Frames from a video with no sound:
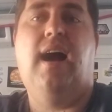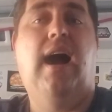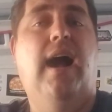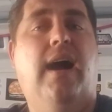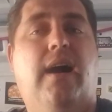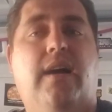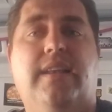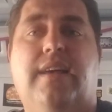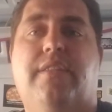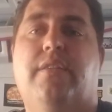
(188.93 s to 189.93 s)
uh,
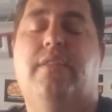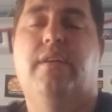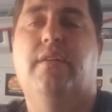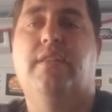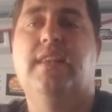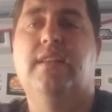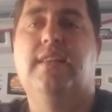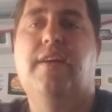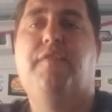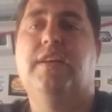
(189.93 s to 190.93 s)
now the the
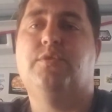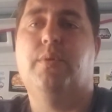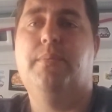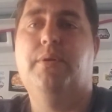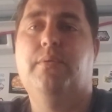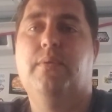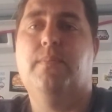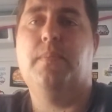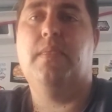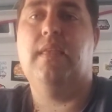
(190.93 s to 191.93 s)
Netflix reboot,
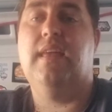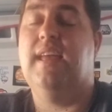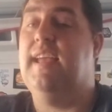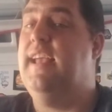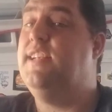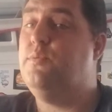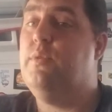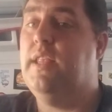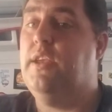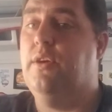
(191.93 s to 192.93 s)
it's
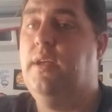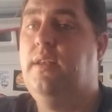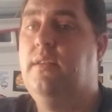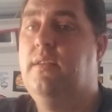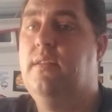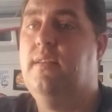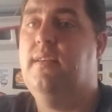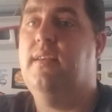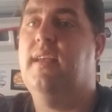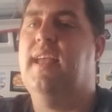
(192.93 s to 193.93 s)
really good.
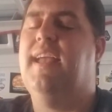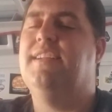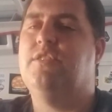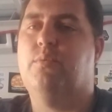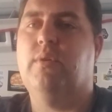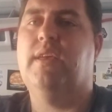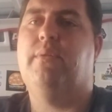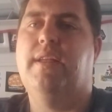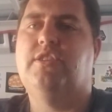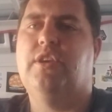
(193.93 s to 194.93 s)
It's a really
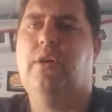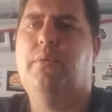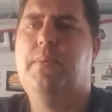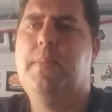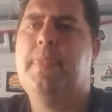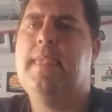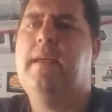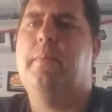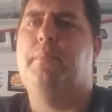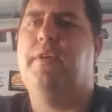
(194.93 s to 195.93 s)
great show,
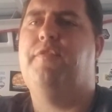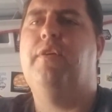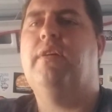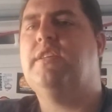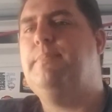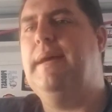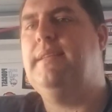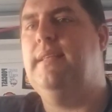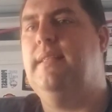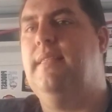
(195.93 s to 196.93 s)
but if you're
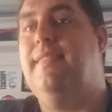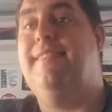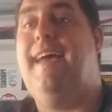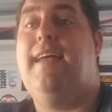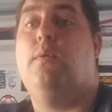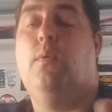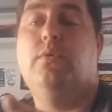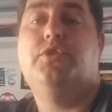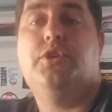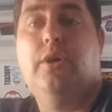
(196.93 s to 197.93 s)
expecting that
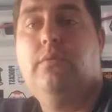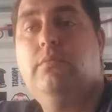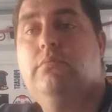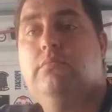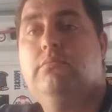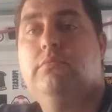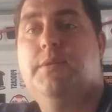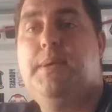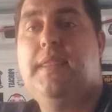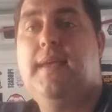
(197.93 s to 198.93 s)
old show to
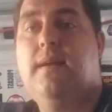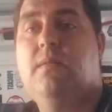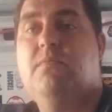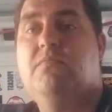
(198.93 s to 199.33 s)
be there,